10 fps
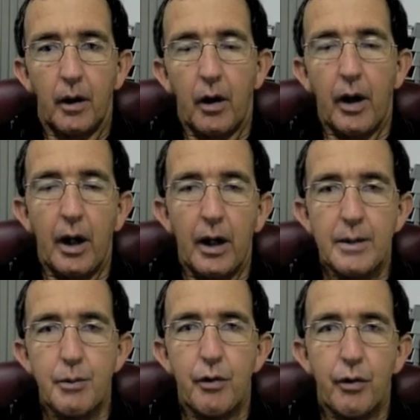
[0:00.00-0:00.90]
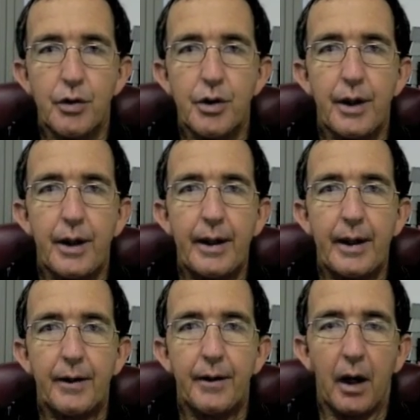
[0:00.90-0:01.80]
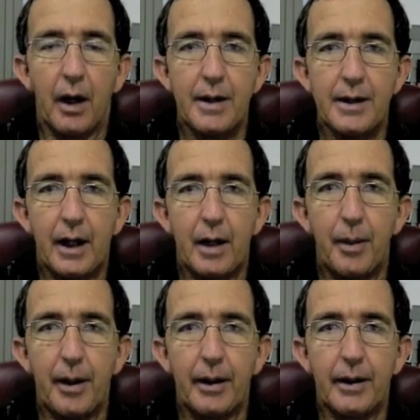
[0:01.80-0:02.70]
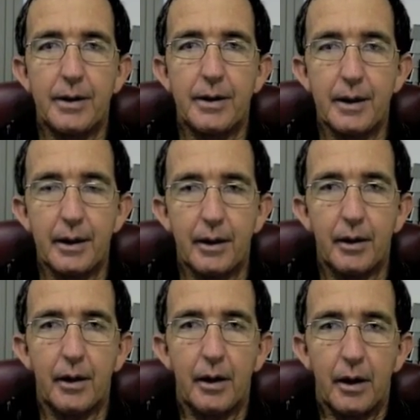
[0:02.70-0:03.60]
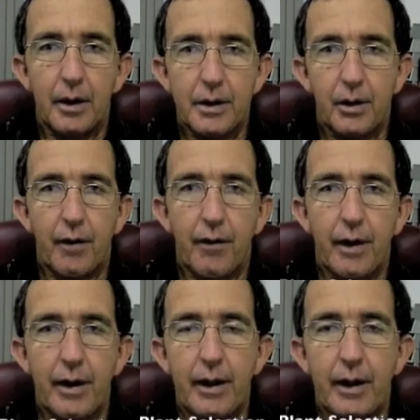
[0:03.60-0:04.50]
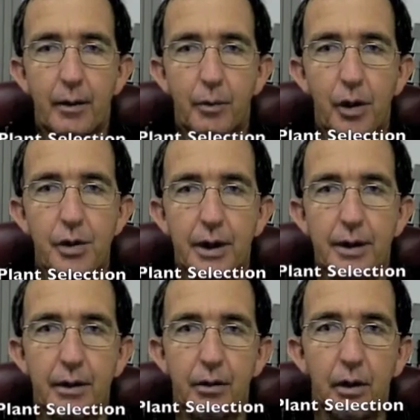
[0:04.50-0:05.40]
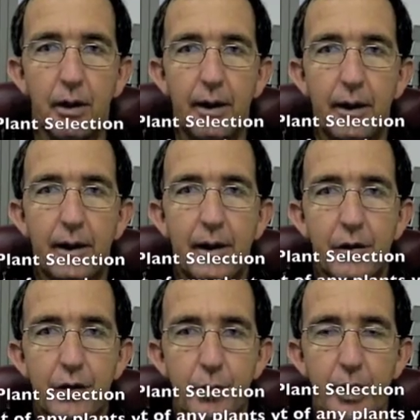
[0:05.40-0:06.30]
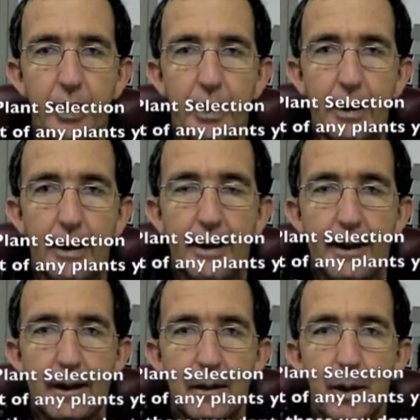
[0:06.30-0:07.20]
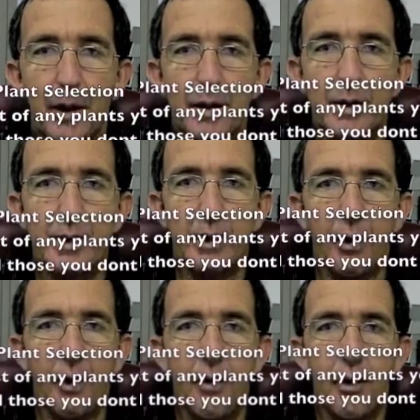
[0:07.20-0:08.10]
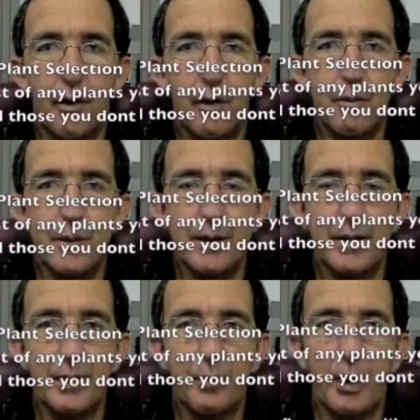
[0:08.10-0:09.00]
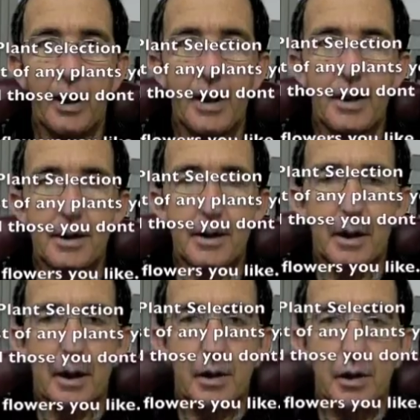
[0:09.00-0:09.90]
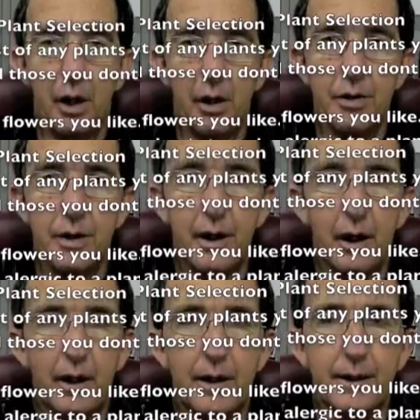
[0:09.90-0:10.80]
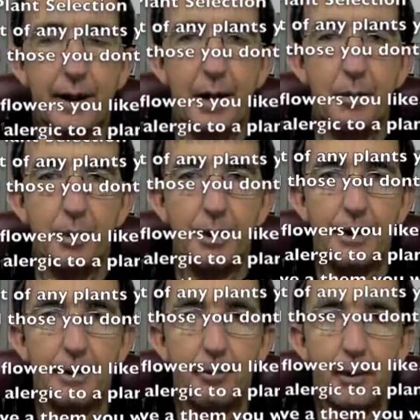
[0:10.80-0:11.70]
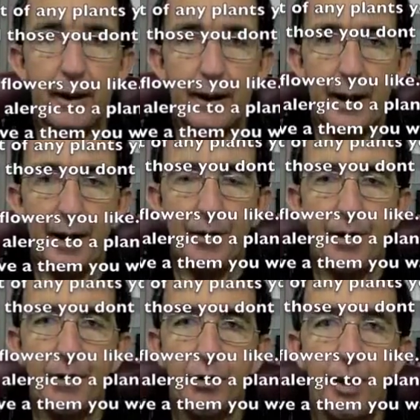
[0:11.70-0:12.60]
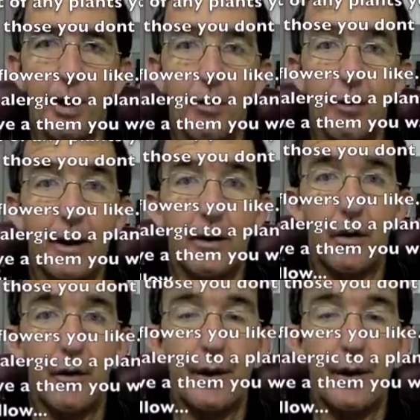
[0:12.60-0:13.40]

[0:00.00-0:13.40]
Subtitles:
Okay, let's move on to the landscaping. It's a side of the projects that really interest me because a lot of times the plants chosen in the landscape can have a detrimental effect on